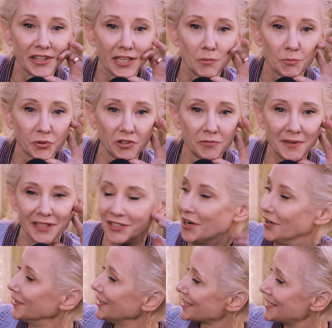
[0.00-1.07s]
On the
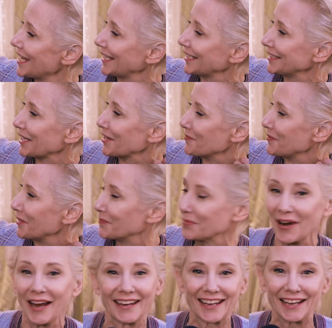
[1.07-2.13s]
improvement note, let's take a little
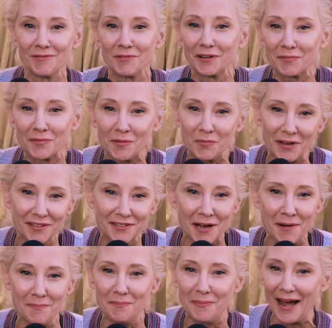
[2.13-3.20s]
bit of break and
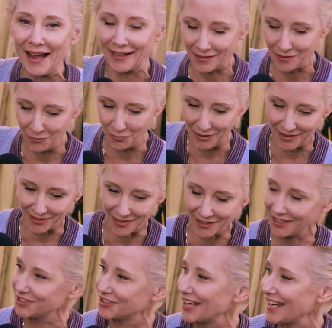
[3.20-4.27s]
we'll come back
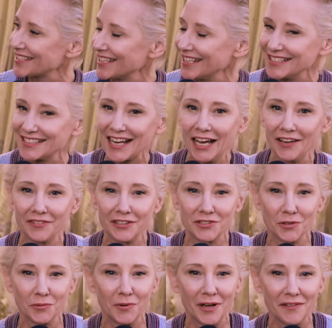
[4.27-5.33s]
with Jason and
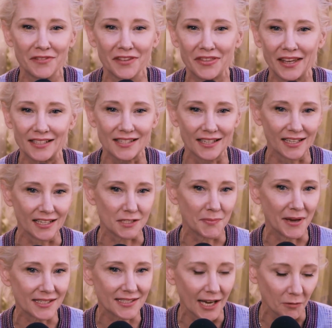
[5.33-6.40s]
dive into one of the things that
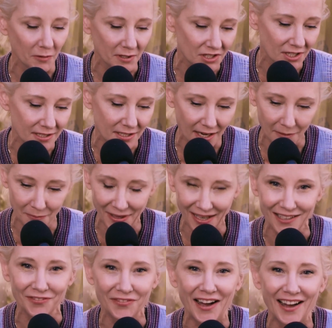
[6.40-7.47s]
he is best at, which is
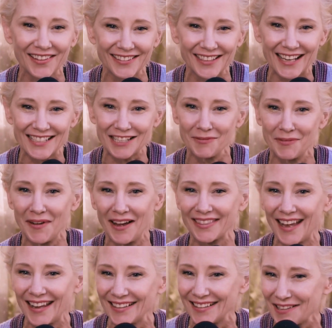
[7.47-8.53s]
being a father, and ask him
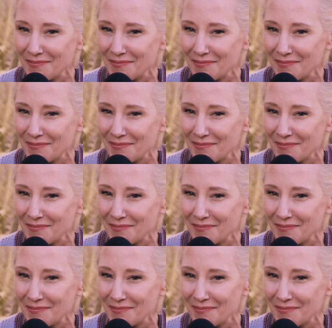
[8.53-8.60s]
about